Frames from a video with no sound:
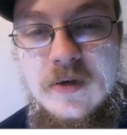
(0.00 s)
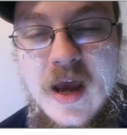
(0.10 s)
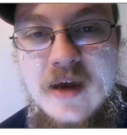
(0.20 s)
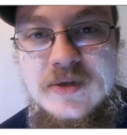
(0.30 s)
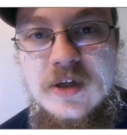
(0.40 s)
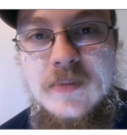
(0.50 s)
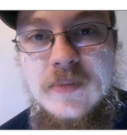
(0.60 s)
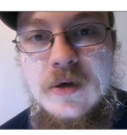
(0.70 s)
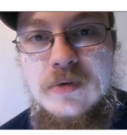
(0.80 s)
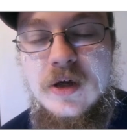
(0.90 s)

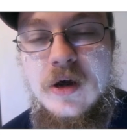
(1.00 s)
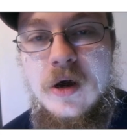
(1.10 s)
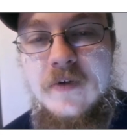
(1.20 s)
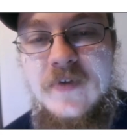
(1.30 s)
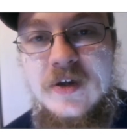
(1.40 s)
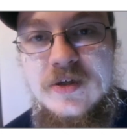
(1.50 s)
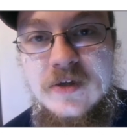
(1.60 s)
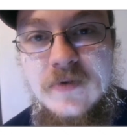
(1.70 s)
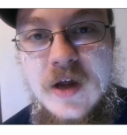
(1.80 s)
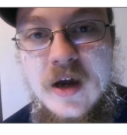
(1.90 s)
SMU's
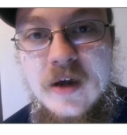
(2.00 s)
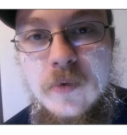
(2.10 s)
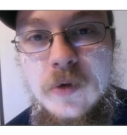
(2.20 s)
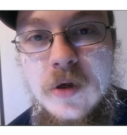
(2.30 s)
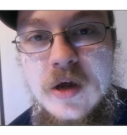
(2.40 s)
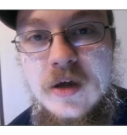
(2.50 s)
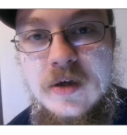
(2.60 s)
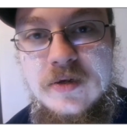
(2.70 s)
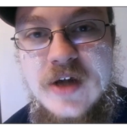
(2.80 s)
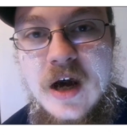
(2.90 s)
offensive line will
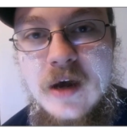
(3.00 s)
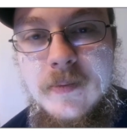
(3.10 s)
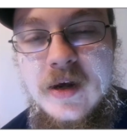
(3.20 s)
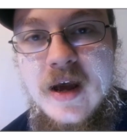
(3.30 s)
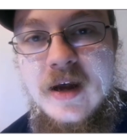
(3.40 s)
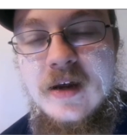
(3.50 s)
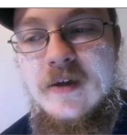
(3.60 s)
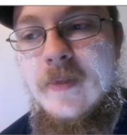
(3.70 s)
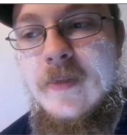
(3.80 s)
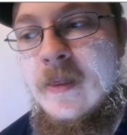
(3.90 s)
dominate
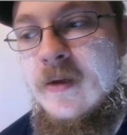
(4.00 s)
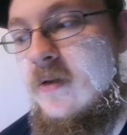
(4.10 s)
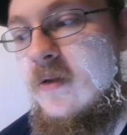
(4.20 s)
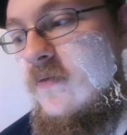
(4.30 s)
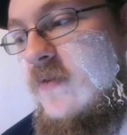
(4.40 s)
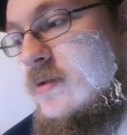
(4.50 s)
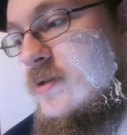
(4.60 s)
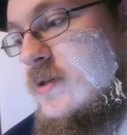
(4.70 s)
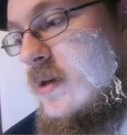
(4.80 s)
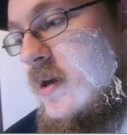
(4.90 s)
in
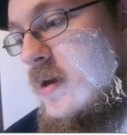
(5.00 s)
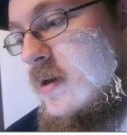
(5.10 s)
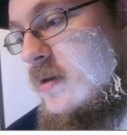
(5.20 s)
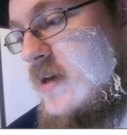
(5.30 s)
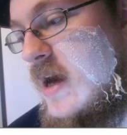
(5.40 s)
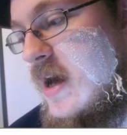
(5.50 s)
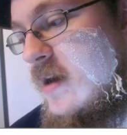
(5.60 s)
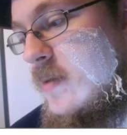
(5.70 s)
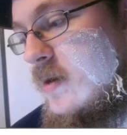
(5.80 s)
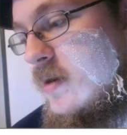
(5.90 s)
this
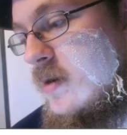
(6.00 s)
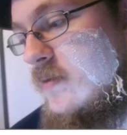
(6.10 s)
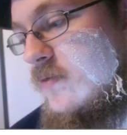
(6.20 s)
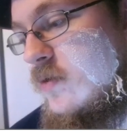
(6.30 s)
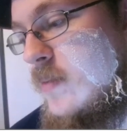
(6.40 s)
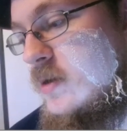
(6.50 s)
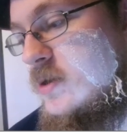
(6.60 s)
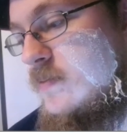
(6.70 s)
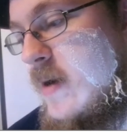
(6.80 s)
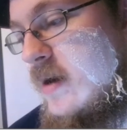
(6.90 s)
game, and they're
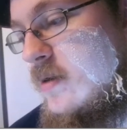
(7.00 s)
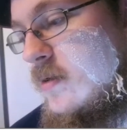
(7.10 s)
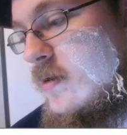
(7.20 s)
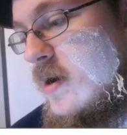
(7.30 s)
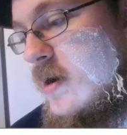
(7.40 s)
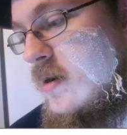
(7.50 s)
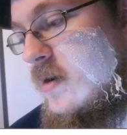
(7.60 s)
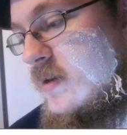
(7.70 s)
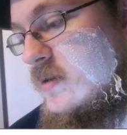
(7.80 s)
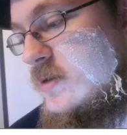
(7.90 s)
much better
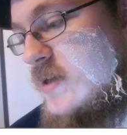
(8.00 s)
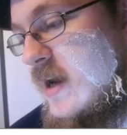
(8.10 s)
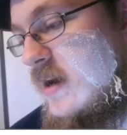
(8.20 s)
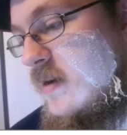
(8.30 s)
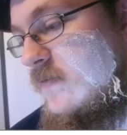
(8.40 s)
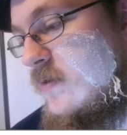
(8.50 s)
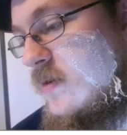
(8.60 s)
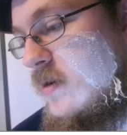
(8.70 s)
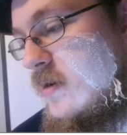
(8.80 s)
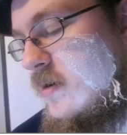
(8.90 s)
than Stanford
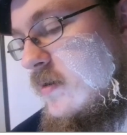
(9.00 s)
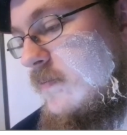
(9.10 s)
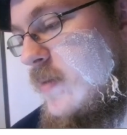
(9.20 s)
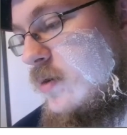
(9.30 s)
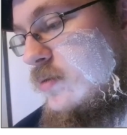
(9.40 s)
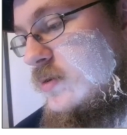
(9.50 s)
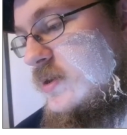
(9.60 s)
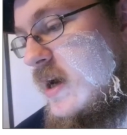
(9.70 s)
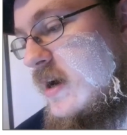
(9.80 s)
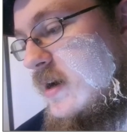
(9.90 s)
on both
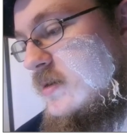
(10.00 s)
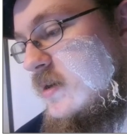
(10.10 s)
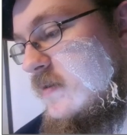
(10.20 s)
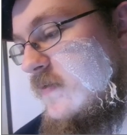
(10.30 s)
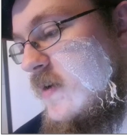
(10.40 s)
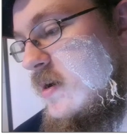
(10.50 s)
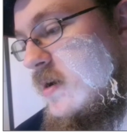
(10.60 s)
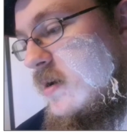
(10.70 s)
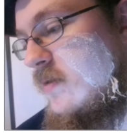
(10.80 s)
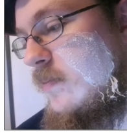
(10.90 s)
sides of
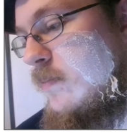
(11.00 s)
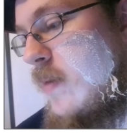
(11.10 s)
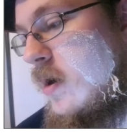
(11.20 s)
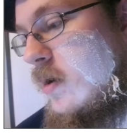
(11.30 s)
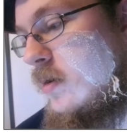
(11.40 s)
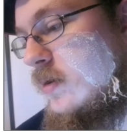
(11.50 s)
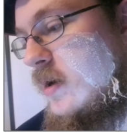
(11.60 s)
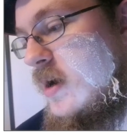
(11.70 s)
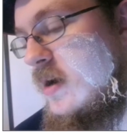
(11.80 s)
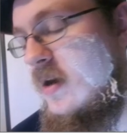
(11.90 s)
the
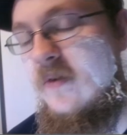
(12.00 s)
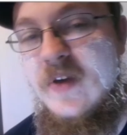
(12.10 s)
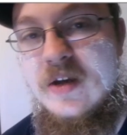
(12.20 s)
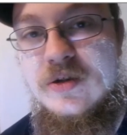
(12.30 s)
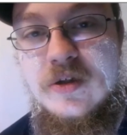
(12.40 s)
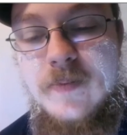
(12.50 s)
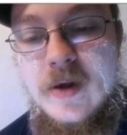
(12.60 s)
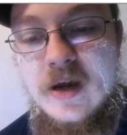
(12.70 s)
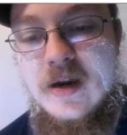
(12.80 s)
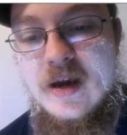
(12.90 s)
ball. They should
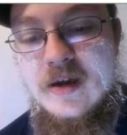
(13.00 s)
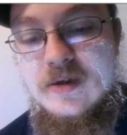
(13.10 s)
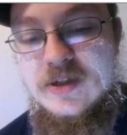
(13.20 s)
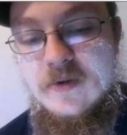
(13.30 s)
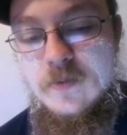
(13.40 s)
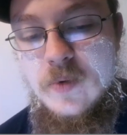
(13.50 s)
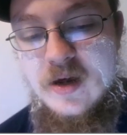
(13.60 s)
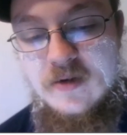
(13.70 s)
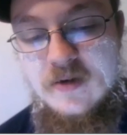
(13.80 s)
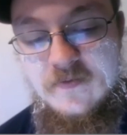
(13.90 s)
be an easy
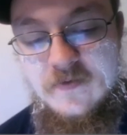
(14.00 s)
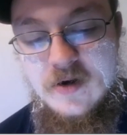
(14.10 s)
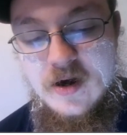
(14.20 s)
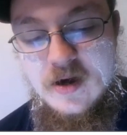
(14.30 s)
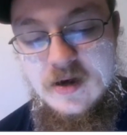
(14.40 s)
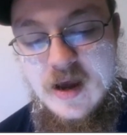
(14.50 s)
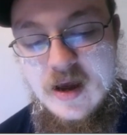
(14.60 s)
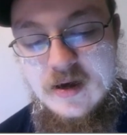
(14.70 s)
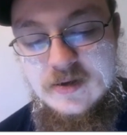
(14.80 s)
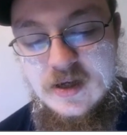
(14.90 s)
win for
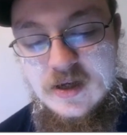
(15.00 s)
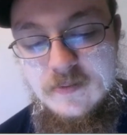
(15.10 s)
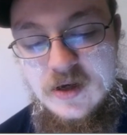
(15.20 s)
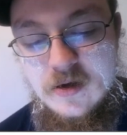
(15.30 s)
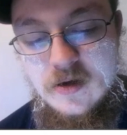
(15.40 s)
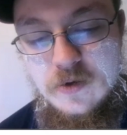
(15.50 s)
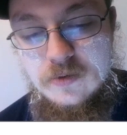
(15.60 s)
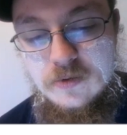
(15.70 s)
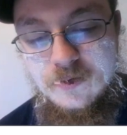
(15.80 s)
SMU.